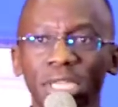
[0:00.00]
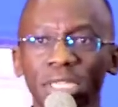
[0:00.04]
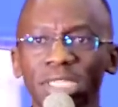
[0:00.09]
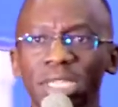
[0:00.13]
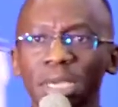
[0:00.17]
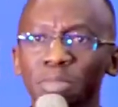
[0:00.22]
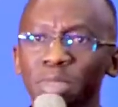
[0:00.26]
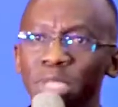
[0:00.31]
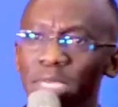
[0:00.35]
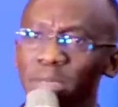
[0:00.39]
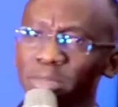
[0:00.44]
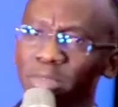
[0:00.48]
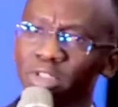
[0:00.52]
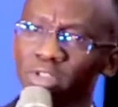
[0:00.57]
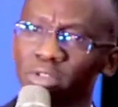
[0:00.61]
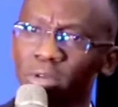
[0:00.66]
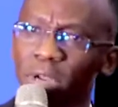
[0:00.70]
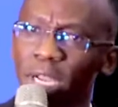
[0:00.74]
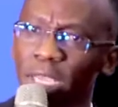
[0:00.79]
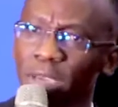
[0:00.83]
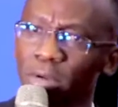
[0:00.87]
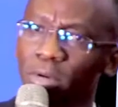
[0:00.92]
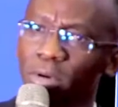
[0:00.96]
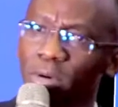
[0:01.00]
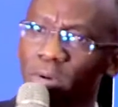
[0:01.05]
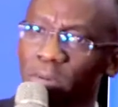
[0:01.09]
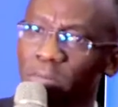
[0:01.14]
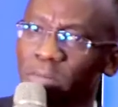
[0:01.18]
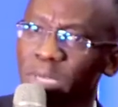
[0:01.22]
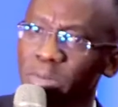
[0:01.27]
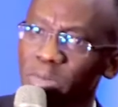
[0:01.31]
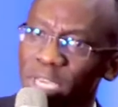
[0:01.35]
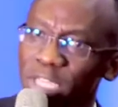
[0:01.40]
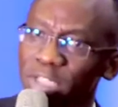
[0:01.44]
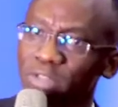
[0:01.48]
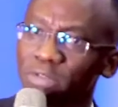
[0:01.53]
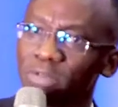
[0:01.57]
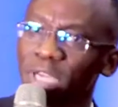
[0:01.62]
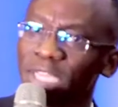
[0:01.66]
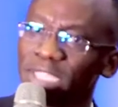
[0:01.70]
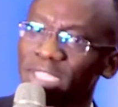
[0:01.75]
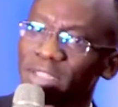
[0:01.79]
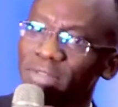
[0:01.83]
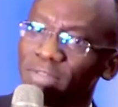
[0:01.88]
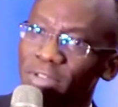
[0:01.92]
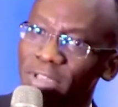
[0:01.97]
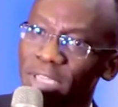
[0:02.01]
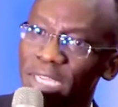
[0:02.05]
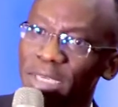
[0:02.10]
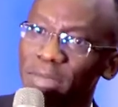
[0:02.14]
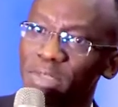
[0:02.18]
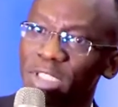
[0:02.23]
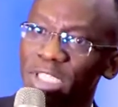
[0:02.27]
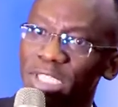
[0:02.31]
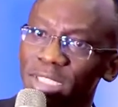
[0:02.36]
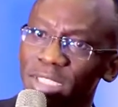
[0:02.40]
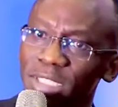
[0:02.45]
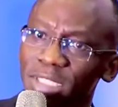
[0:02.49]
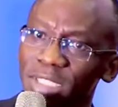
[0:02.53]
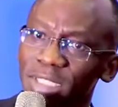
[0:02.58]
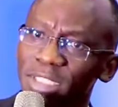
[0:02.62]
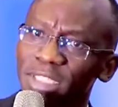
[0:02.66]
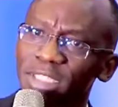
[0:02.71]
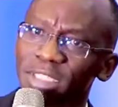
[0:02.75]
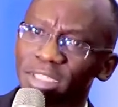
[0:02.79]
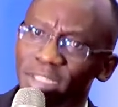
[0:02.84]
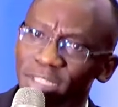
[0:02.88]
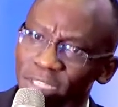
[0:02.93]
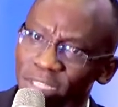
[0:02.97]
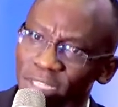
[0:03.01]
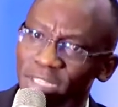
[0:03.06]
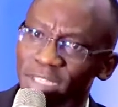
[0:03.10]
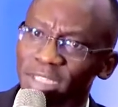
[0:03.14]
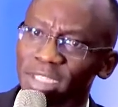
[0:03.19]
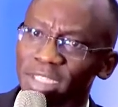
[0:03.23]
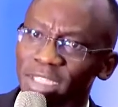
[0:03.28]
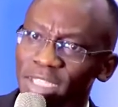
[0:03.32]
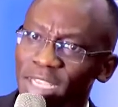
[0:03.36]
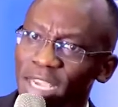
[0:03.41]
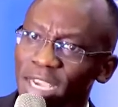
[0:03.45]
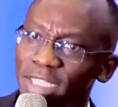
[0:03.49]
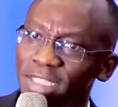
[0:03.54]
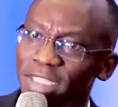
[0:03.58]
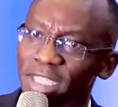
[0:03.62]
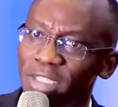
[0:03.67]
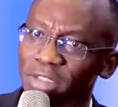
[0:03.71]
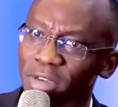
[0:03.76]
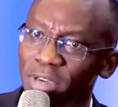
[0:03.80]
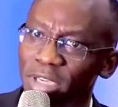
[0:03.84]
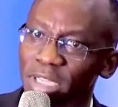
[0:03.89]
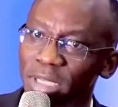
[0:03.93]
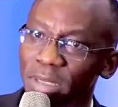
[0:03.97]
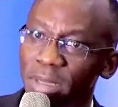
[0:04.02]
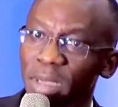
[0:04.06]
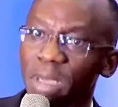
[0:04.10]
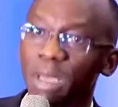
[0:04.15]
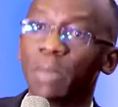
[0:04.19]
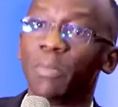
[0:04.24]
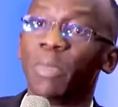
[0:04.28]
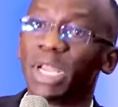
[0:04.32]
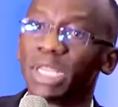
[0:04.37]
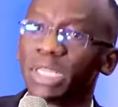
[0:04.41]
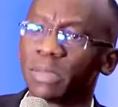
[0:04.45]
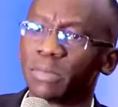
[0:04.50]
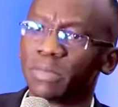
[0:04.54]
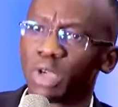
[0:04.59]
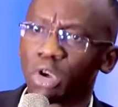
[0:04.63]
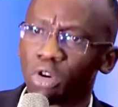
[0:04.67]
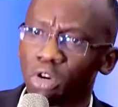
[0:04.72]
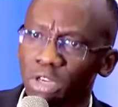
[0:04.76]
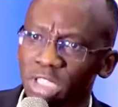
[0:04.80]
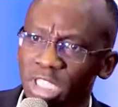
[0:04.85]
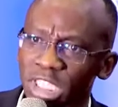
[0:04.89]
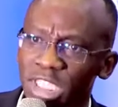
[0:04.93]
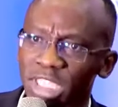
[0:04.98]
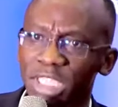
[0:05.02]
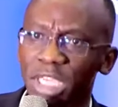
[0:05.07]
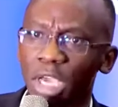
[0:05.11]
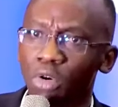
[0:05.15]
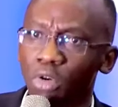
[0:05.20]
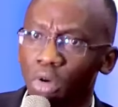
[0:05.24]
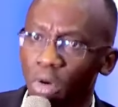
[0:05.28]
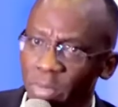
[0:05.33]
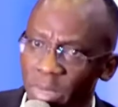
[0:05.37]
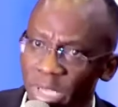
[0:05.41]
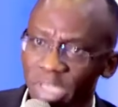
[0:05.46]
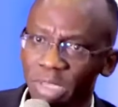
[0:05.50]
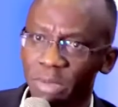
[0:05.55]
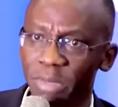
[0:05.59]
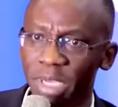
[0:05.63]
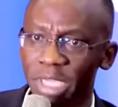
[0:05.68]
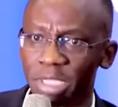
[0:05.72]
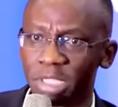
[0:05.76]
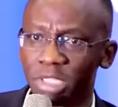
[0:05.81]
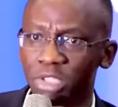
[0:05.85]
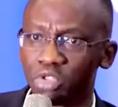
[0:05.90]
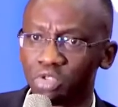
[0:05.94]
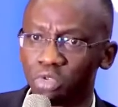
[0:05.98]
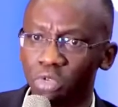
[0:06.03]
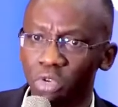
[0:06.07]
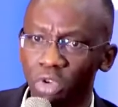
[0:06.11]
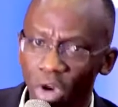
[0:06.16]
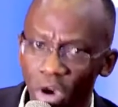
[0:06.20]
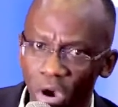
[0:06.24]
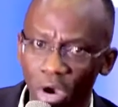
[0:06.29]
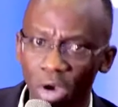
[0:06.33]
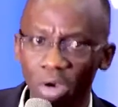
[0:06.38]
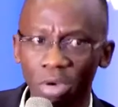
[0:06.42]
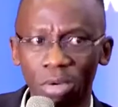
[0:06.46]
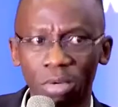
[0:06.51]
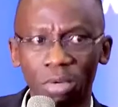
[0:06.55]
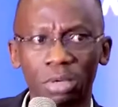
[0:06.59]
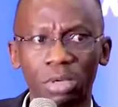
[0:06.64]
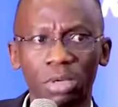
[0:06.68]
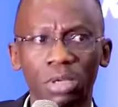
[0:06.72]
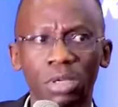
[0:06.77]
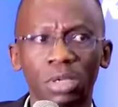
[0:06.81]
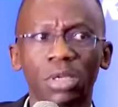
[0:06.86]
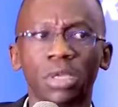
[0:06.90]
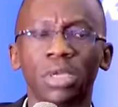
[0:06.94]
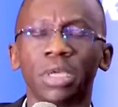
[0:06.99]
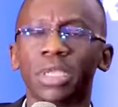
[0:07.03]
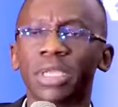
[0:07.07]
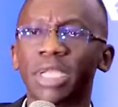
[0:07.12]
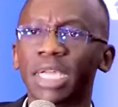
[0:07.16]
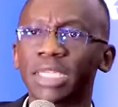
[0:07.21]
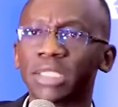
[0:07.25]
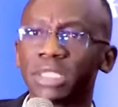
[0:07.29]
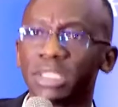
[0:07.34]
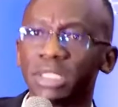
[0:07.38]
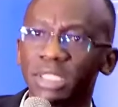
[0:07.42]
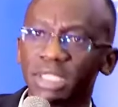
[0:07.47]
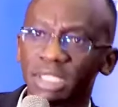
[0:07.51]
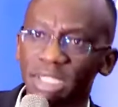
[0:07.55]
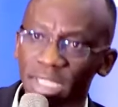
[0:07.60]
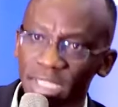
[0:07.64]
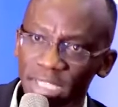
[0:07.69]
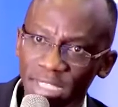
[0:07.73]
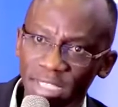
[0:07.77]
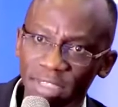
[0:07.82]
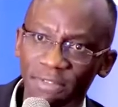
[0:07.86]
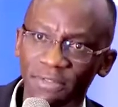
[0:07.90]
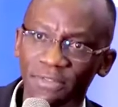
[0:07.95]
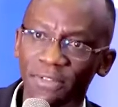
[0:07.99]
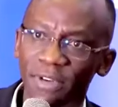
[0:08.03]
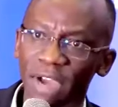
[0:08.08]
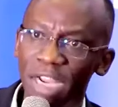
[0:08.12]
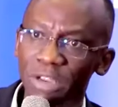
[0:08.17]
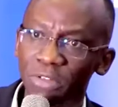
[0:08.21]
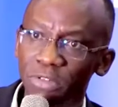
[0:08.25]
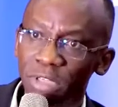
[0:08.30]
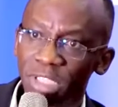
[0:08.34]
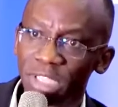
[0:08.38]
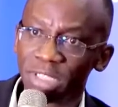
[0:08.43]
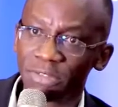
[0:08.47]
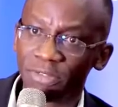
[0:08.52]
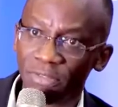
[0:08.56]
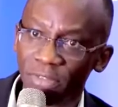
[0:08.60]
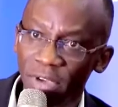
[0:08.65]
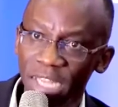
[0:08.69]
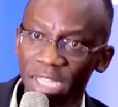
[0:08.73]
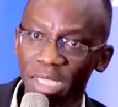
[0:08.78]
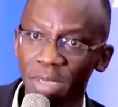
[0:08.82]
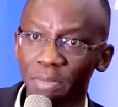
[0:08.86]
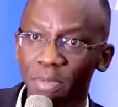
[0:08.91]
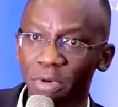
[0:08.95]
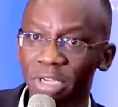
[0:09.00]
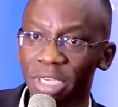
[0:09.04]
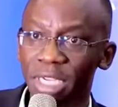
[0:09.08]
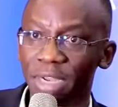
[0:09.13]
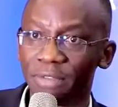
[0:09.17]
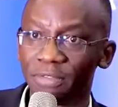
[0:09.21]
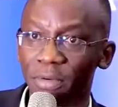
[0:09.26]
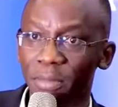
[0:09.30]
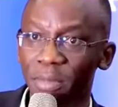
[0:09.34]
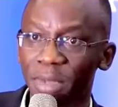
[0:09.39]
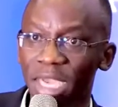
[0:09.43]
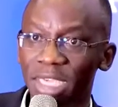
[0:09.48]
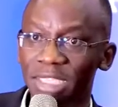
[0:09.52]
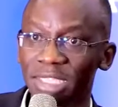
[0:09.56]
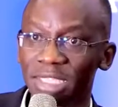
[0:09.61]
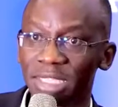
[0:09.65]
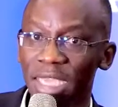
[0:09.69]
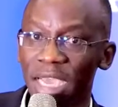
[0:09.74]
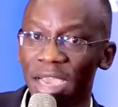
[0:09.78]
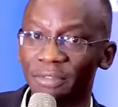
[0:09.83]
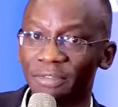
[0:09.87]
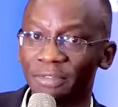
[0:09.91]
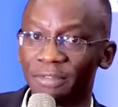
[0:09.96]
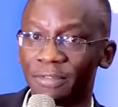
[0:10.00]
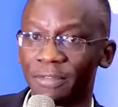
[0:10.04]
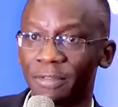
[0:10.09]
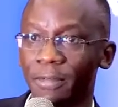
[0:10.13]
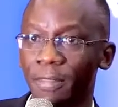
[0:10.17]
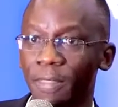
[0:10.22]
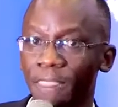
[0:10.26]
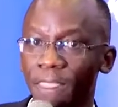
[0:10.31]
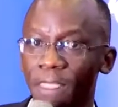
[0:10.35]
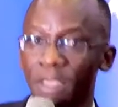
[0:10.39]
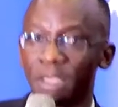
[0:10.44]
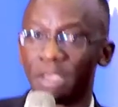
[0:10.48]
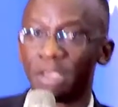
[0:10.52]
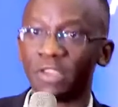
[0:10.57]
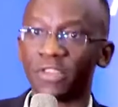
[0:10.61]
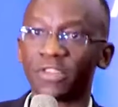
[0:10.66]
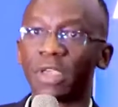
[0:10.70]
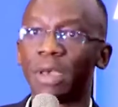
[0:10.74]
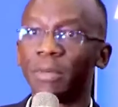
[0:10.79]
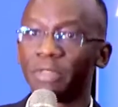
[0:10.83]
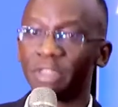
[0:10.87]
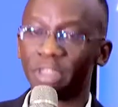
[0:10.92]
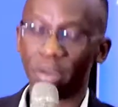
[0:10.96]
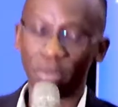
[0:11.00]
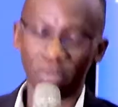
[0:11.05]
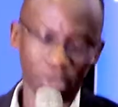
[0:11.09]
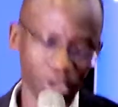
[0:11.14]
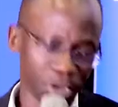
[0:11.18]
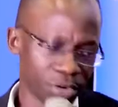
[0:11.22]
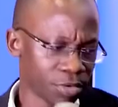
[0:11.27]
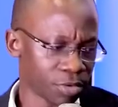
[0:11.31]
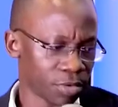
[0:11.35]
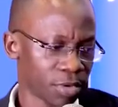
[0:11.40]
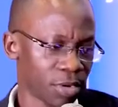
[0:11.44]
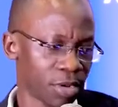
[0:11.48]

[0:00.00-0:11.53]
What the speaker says: sometimes you're like, oh, maybe I should ask for timesheets. These guys enjoy it. But because it's the commitment to know that this value is very important for my staff, it's something we do.